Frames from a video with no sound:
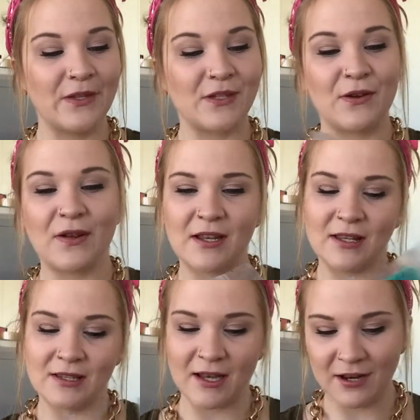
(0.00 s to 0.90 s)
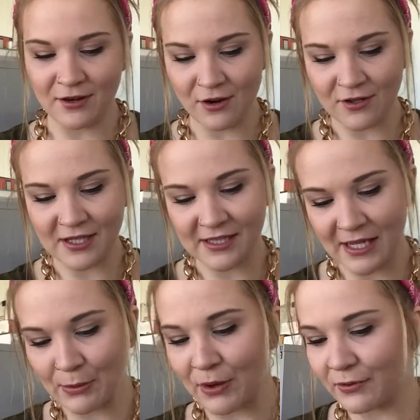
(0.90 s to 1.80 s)
So it is, I don't know, it doesn't
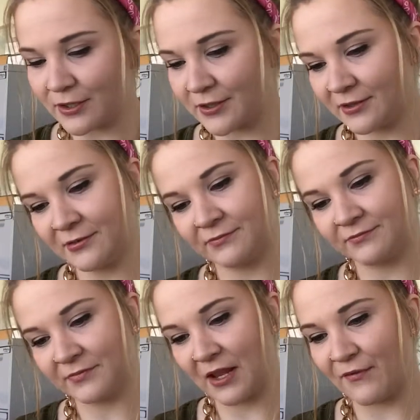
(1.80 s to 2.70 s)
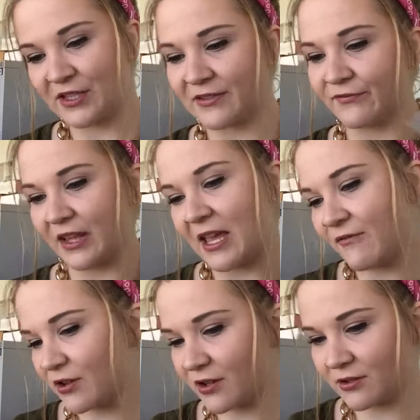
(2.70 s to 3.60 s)
say what, if it's a
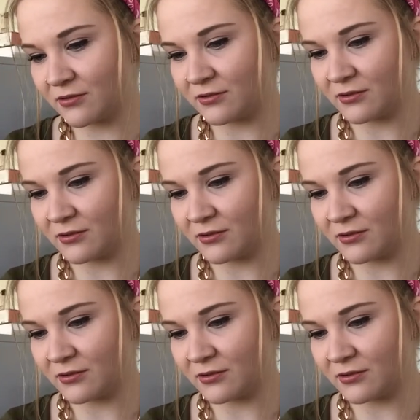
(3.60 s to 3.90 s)
flavor.